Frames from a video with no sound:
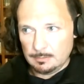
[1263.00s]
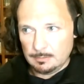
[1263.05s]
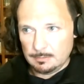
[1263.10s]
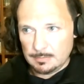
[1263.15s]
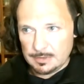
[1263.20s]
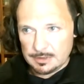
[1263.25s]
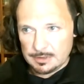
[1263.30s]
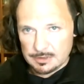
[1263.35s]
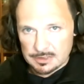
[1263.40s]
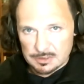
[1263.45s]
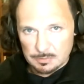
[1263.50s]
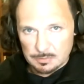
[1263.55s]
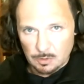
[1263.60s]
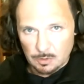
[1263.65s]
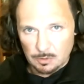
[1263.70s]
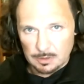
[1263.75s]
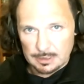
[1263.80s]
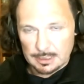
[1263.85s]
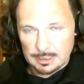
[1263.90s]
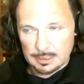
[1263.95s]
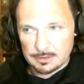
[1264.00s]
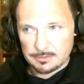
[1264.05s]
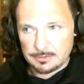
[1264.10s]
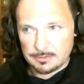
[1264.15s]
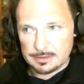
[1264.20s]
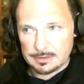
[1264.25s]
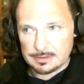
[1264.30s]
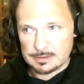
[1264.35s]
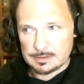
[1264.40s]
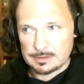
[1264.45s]
in your smaller
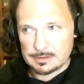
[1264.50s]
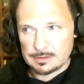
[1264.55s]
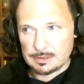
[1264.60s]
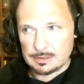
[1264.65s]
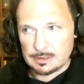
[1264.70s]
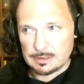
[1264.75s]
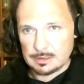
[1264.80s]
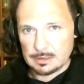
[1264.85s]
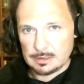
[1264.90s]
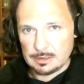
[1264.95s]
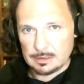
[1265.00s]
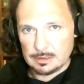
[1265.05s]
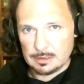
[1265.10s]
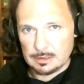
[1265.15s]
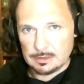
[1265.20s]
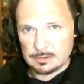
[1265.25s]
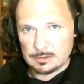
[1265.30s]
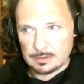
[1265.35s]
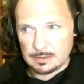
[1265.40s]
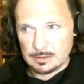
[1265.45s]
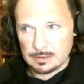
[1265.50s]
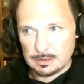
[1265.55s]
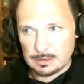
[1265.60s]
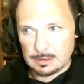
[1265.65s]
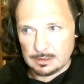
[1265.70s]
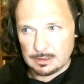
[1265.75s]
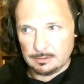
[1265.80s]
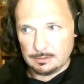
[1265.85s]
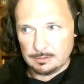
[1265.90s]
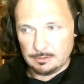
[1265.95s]
countries, as
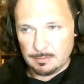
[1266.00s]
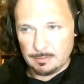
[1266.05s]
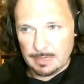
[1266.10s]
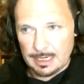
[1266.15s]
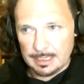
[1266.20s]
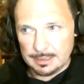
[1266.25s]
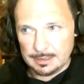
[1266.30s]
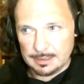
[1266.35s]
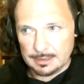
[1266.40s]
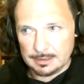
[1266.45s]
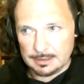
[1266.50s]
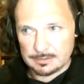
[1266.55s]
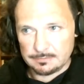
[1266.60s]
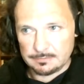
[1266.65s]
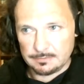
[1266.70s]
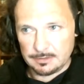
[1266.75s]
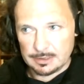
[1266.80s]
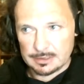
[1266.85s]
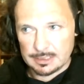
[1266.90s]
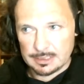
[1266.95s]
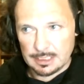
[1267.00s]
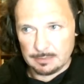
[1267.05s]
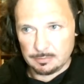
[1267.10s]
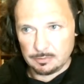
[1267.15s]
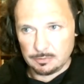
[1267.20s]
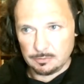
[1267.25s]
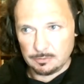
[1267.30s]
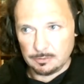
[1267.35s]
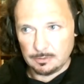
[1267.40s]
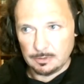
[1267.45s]
your Romanias, for
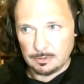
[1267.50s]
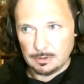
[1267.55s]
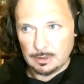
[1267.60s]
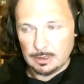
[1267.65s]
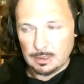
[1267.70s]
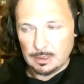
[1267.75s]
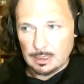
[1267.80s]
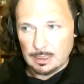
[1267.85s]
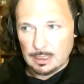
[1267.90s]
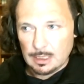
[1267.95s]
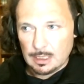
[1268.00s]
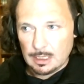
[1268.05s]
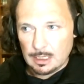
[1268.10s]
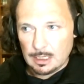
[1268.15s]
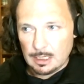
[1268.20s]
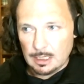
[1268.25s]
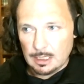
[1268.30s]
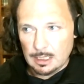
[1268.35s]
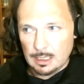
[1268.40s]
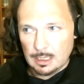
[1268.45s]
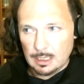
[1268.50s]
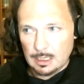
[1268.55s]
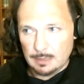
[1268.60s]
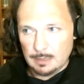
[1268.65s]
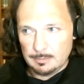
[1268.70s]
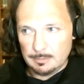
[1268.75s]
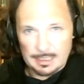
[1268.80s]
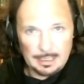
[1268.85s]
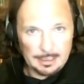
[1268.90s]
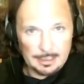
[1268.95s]
example,
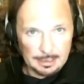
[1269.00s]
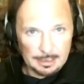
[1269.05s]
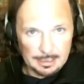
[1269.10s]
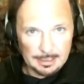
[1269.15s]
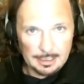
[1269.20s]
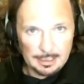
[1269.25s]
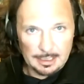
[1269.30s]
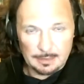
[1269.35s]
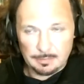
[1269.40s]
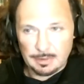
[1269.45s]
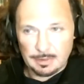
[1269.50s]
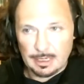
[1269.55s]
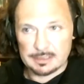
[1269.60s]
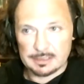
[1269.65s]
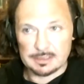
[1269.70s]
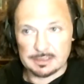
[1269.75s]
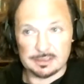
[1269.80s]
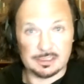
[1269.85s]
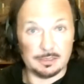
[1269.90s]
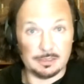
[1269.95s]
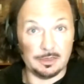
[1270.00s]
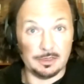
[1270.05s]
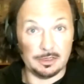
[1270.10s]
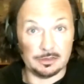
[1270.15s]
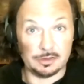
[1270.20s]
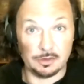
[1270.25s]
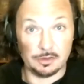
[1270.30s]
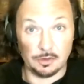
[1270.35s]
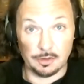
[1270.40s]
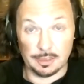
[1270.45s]
and other parts, and some of
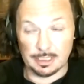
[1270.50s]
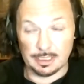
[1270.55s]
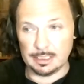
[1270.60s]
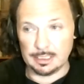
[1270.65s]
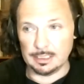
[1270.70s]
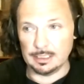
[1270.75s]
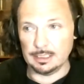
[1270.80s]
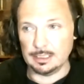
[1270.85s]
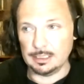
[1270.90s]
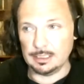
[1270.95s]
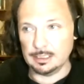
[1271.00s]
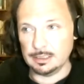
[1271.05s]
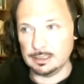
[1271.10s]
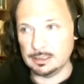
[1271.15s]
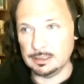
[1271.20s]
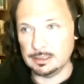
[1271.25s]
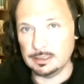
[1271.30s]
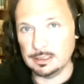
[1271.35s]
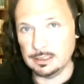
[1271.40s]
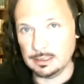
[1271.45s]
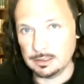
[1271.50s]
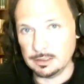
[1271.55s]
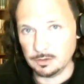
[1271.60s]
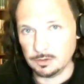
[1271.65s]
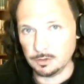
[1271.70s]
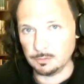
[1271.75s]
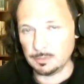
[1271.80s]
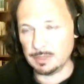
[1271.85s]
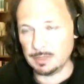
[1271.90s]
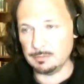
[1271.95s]
those
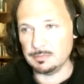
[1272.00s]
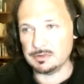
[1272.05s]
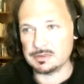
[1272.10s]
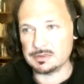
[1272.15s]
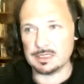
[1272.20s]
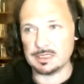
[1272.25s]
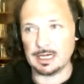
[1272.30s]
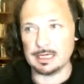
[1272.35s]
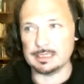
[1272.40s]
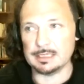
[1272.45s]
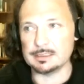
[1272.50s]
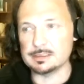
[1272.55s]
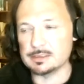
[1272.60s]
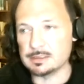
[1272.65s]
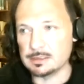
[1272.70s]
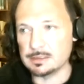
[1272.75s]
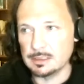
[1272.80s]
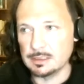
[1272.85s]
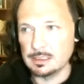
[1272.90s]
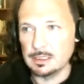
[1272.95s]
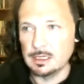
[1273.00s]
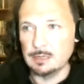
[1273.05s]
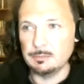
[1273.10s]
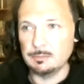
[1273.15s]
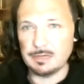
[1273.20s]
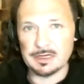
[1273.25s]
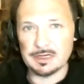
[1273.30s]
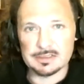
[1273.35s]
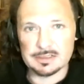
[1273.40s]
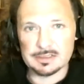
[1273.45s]
non-EU member states.
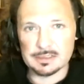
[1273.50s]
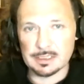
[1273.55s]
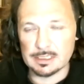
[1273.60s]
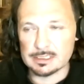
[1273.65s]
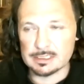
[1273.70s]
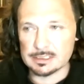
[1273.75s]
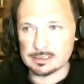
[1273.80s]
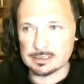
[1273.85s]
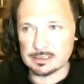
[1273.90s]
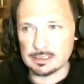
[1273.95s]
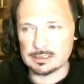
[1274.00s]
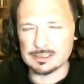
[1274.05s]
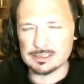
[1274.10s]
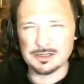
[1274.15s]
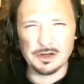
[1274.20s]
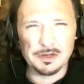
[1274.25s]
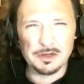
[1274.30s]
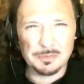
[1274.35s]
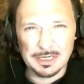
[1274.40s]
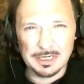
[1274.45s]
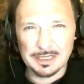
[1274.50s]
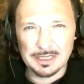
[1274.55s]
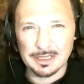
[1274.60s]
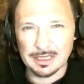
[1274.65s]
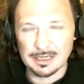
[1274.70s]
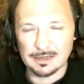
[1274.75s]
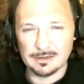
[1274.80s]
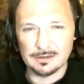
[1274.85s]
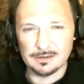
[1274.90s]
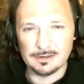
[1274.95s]
But it's got to be
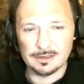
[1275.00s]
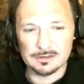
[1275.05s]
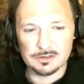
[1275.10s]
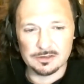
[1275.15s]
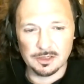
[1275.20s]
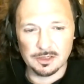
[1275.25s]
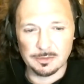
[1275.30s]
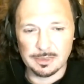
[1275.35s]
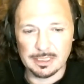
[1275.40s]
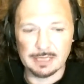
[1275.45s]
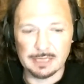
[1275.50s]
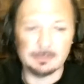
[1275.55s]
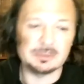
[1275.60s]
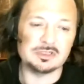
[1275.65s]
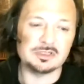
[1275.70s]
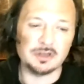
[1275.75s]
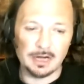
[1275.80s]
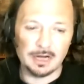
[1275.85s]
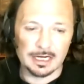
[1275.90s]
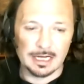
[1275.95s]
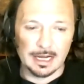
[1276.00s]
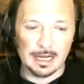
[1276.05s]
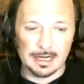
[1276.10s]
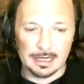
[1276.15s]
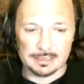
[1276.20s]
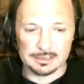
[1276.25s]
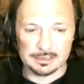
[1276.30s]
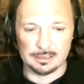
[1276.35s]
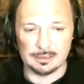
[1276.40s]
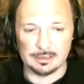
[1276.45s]
there. It's got to be there. But sorry, I can't
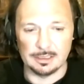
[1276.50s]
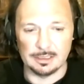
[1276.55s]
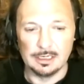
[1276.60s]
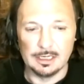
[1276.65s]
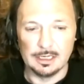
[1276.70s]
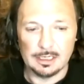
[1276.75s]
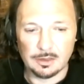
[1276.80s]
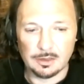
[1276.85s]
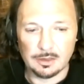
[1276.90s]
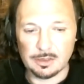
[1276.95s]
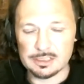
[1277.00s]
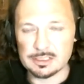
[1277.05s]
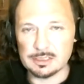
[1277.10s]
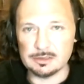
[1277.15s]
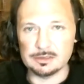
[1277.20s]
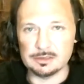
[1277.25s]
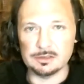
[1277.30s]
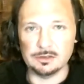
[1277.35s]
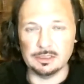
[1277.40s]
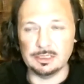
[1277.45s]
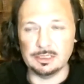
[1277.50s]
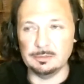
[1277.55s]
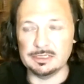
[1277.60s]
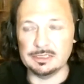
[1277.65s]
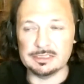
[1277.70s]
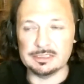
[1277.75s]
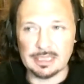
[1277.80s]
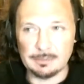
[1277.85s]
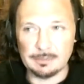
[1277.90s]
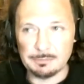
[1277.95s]
answer your question, Julia.
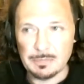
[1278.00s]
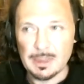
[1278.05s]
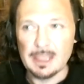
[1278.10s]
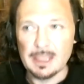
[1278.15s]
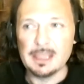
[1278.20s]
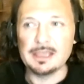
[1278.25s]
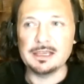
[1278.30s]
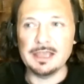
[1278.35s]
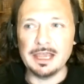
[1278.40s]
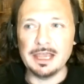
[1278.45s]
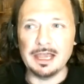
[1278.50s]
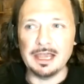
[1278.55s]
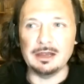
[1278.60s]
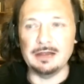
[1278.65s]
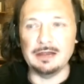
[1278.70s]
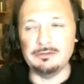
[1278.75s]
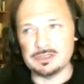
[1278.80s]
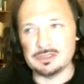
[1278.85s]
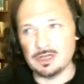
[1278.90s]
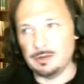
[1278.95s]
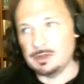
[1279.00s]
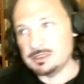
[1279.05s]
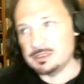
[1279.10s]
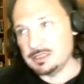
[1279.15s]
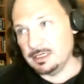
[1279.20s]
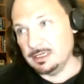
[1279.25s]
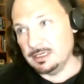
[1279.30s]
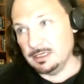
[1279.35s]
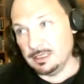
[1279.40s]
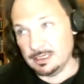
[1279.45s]
But yeah, every time I
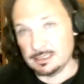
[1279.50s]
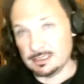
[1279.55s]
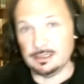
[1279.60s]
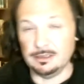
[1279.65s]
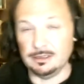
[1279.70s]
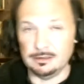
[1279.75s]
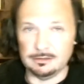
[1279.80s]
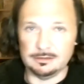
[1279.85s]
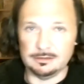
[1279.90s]
see the election,